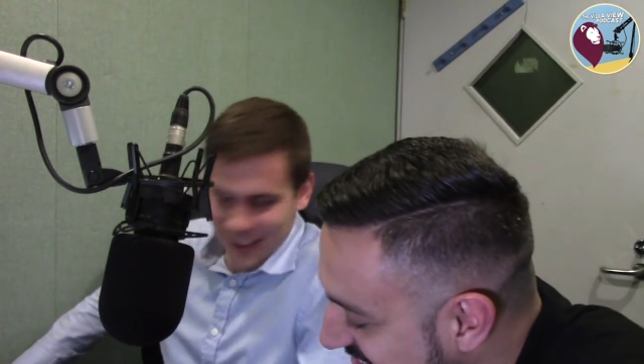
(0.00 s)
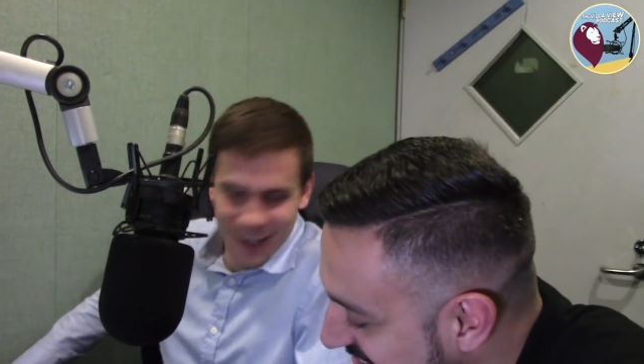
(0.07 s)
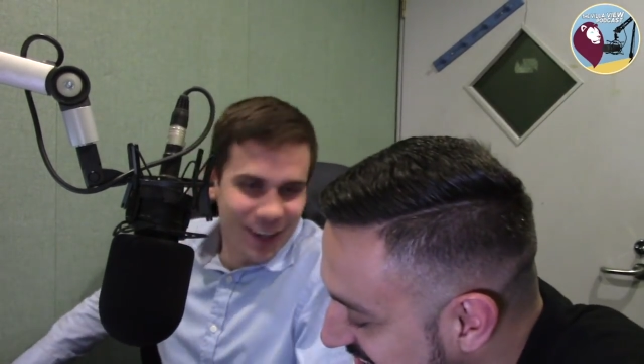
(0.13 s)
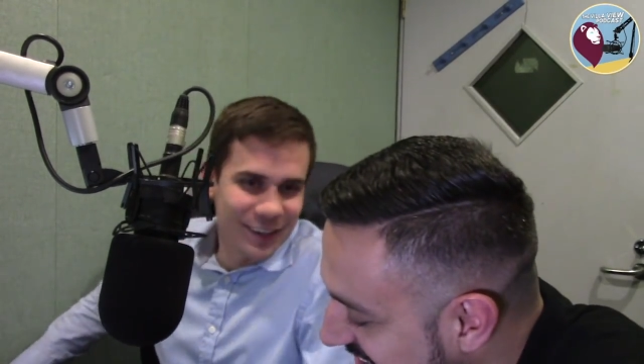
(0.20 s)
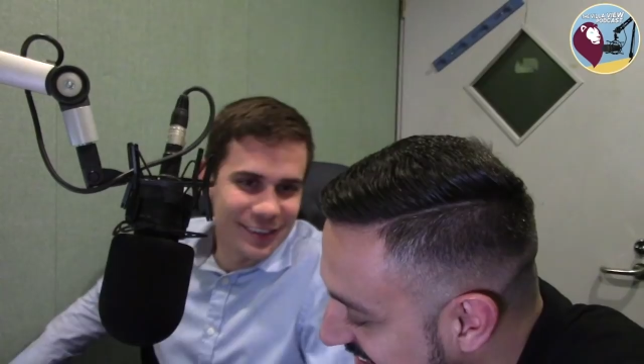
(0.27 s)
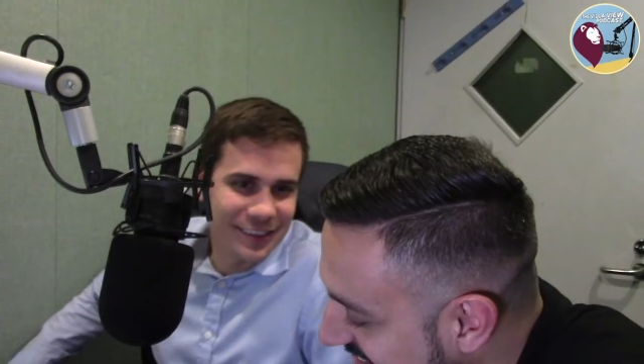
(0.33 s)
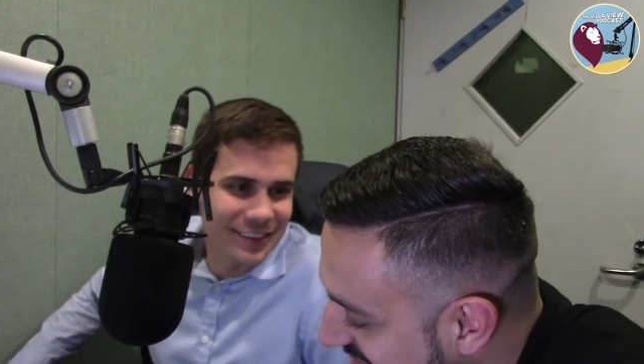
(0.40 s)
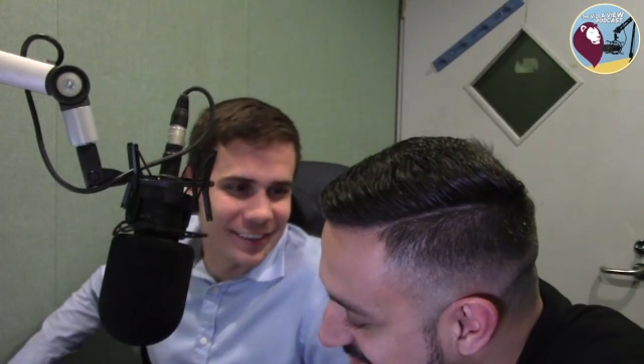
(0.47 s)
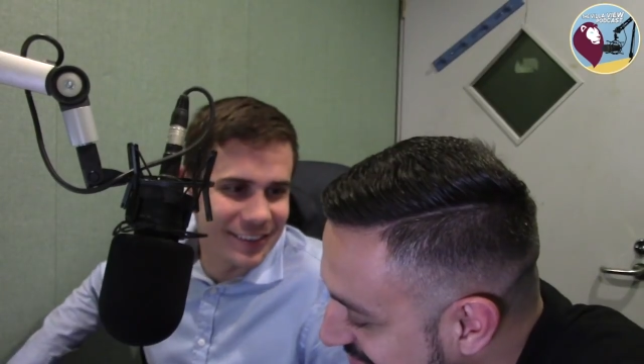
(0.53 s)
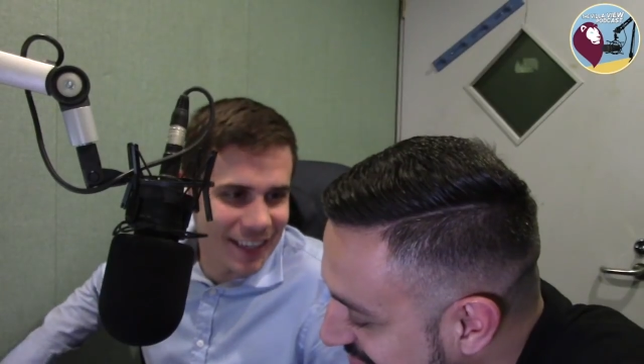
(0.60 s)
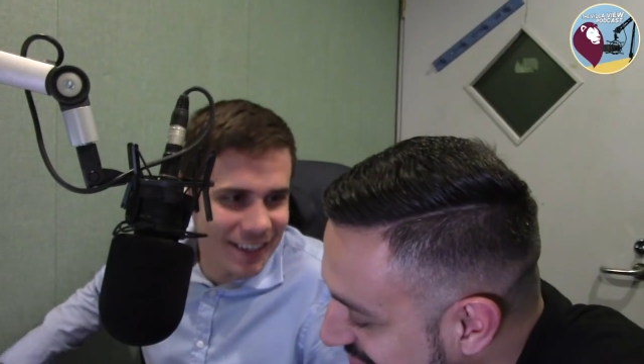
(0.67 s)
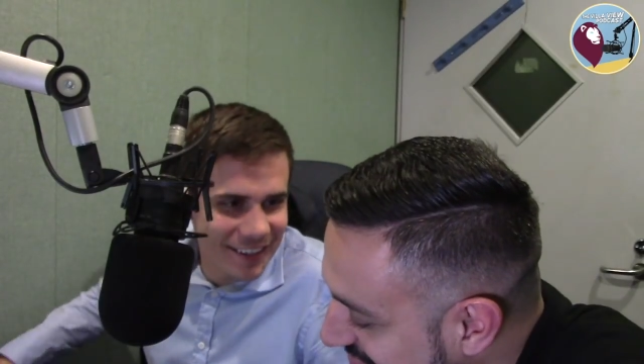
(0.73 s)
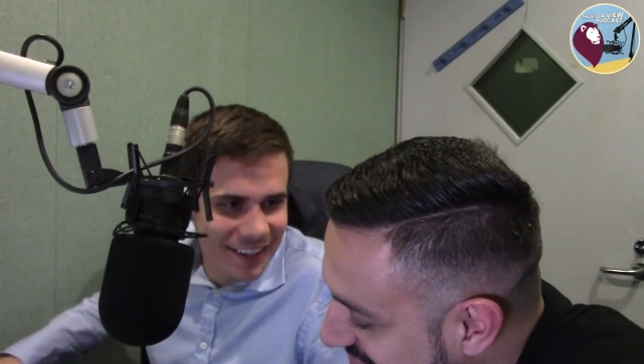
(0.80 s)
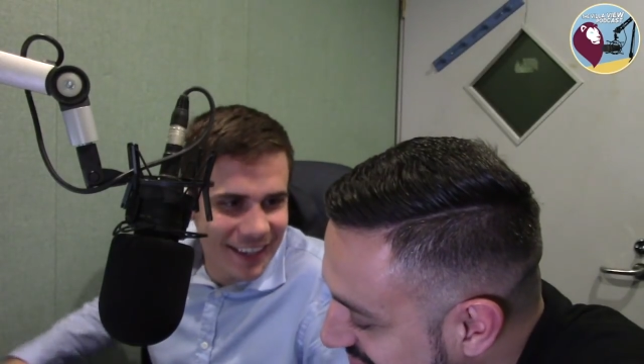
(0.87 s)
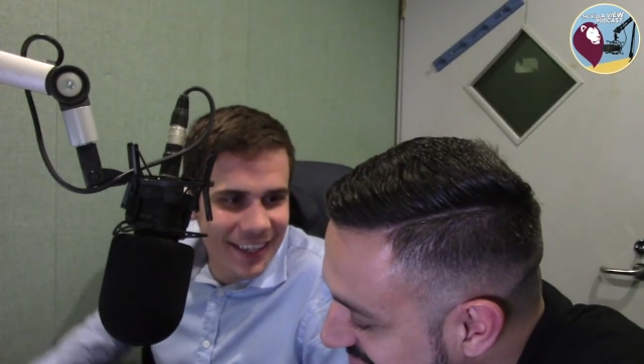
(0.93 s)
joke. I was just going to
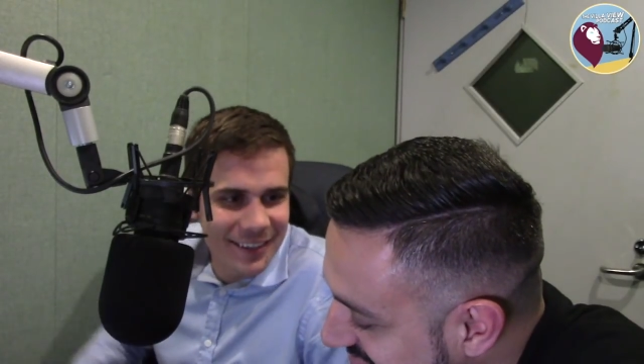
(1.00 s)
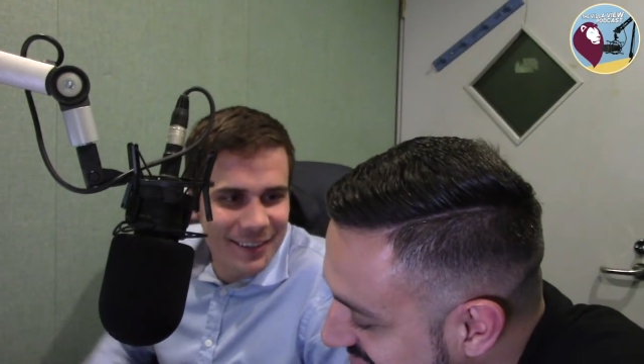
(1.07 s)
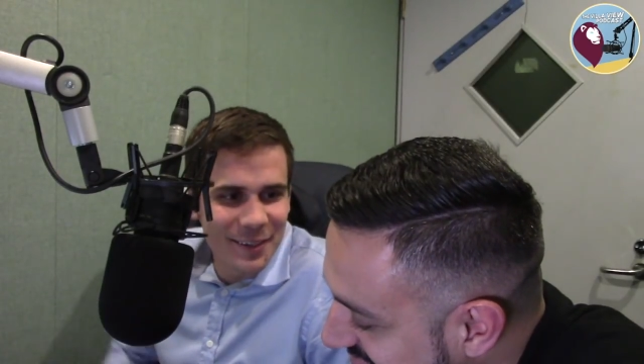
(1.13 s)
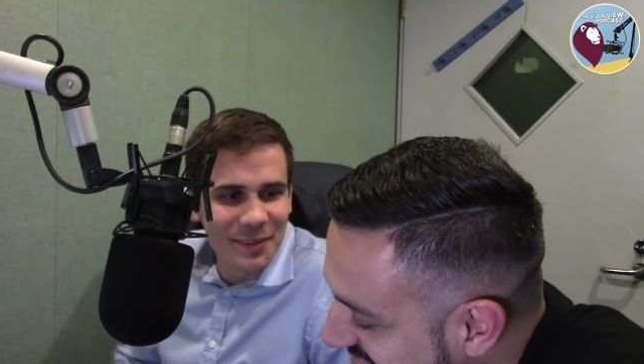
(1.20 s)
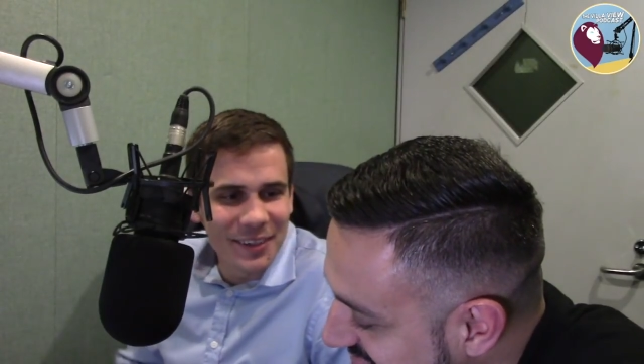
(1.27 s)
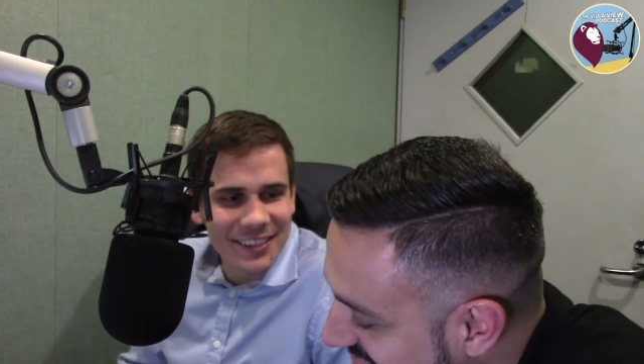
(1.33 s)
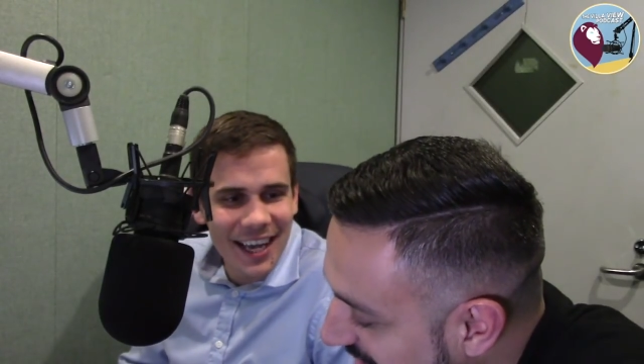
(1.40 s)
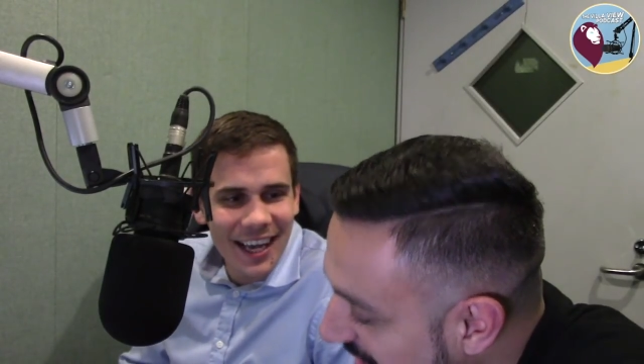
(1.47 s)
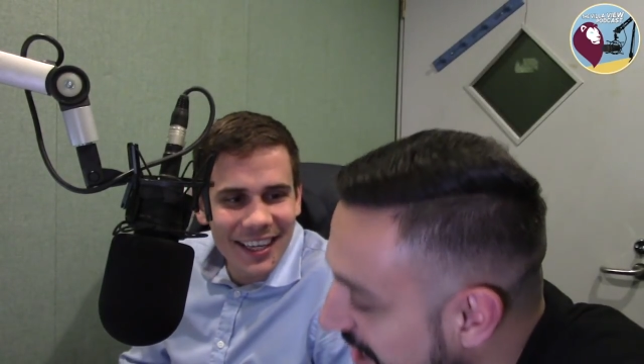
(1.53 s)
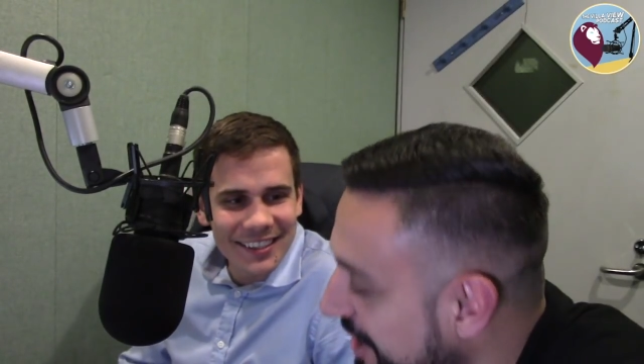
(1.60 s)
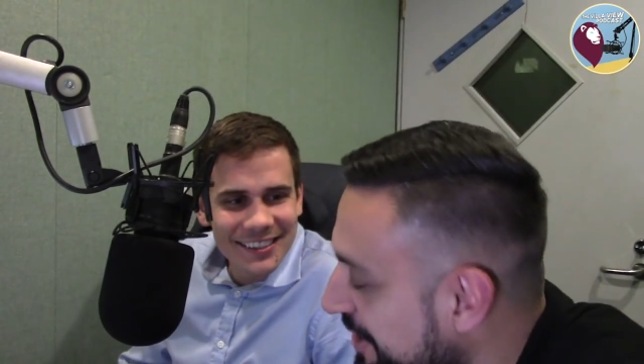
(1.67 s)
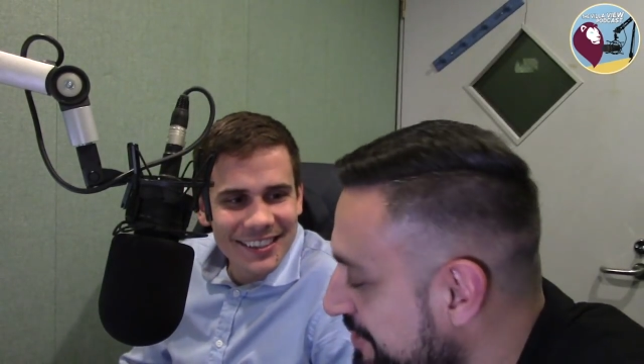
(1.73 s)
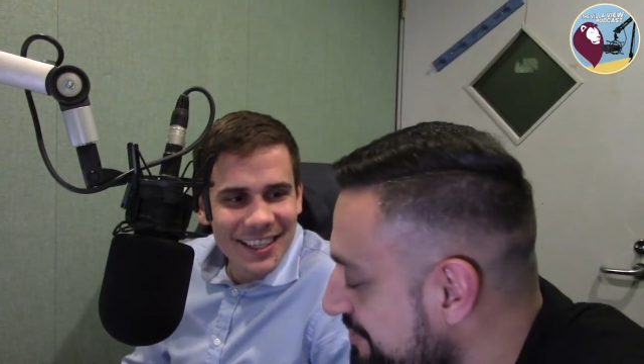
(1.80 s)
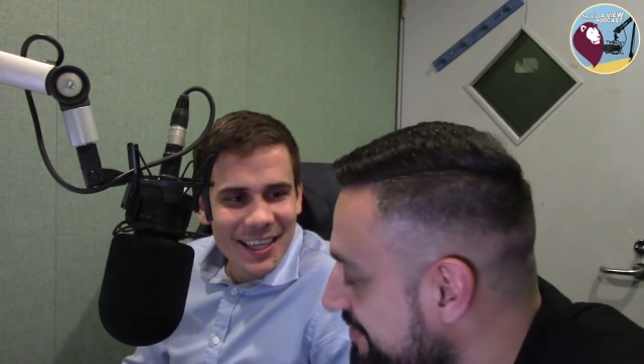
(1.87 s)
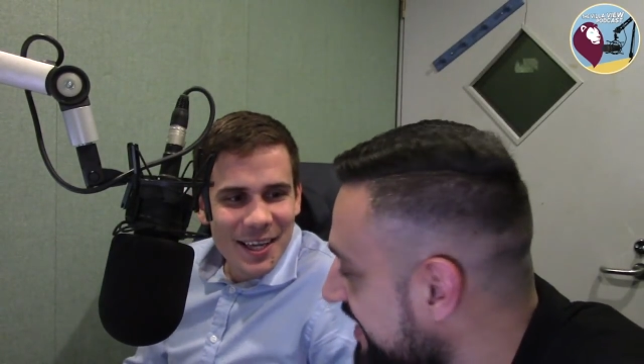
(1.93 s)
say, did he eat too much
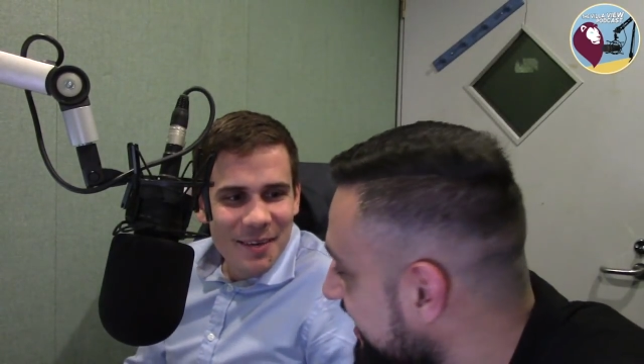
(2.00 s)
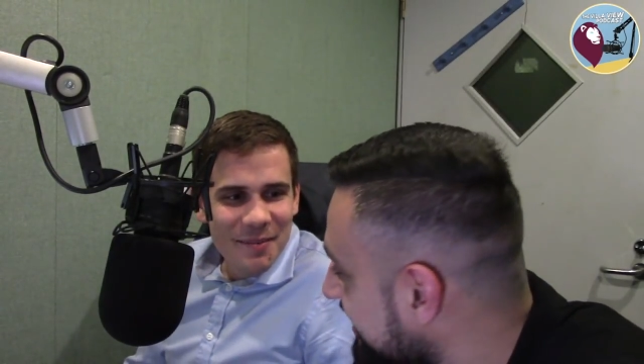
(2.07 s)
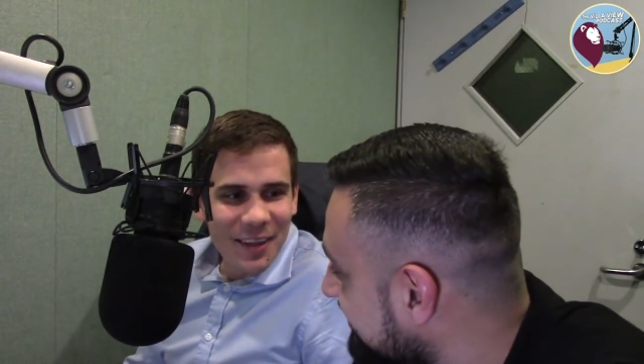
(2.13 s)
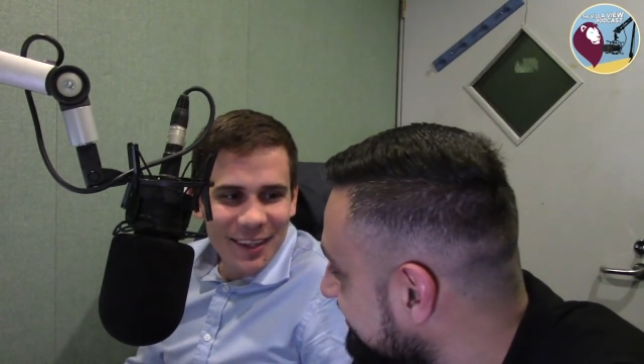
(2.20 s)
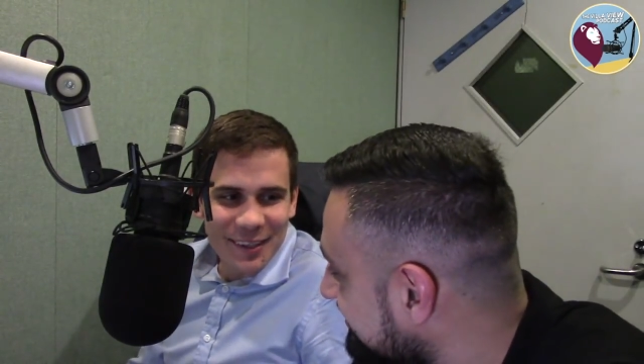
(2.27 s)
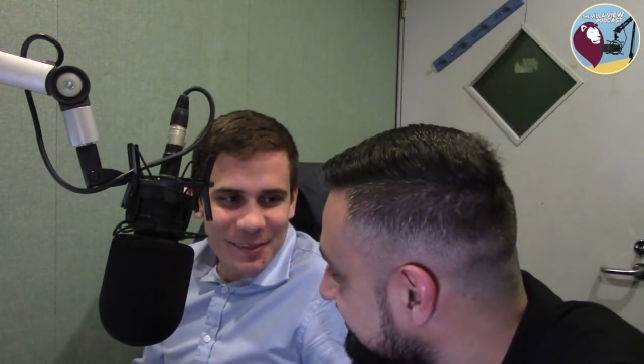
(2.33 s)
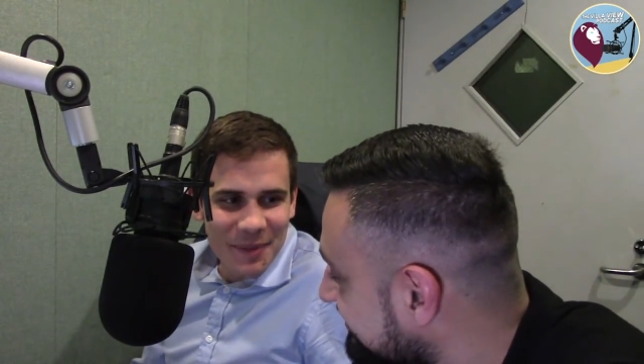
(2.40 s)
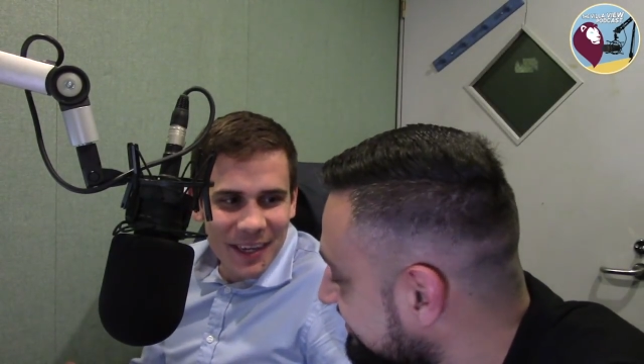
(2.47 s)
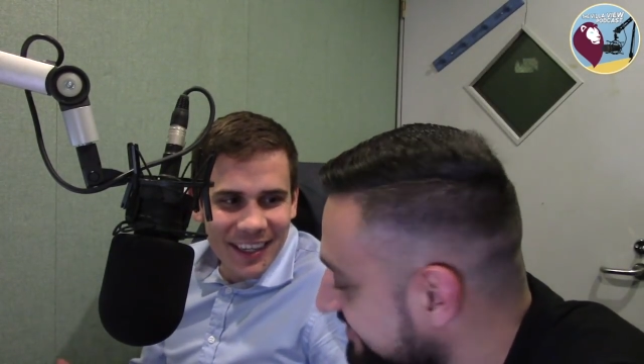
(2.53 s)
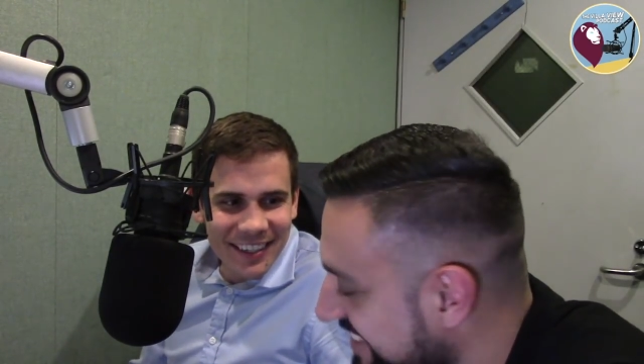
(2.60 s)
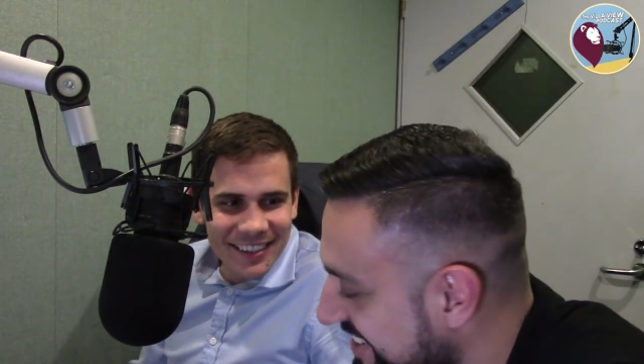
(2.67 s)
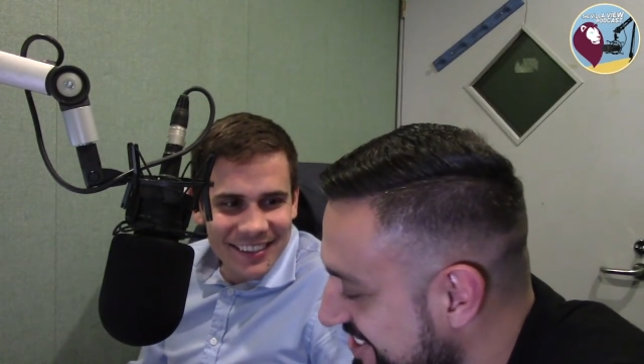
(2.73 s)
haggis? That doesn't make